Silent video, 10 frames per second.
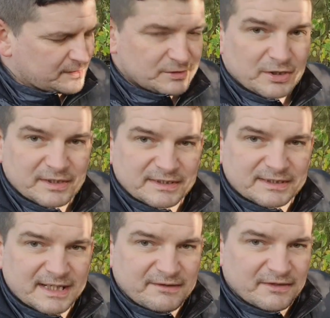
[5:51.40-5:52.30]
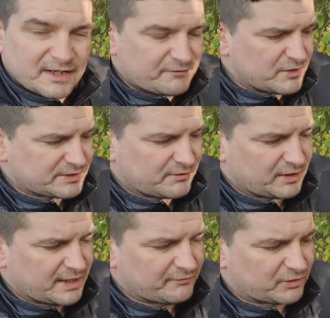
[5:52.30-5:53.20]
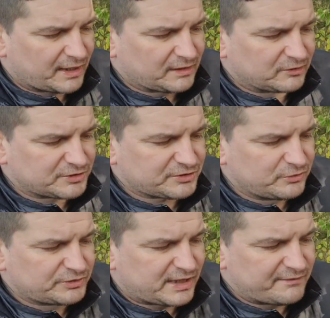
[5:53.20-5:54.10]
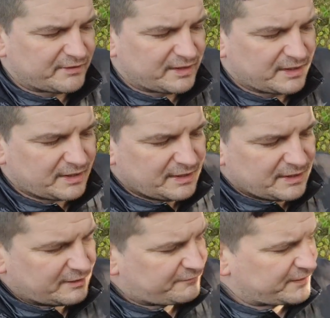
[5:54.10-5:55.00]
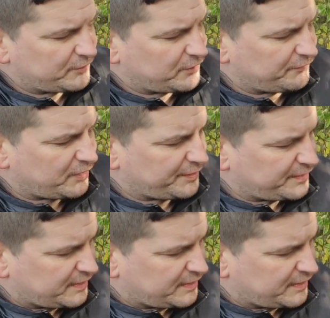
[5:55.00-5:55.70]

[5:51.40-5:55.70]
You can see first of all here I've got like a little screwdriver, ferro rod,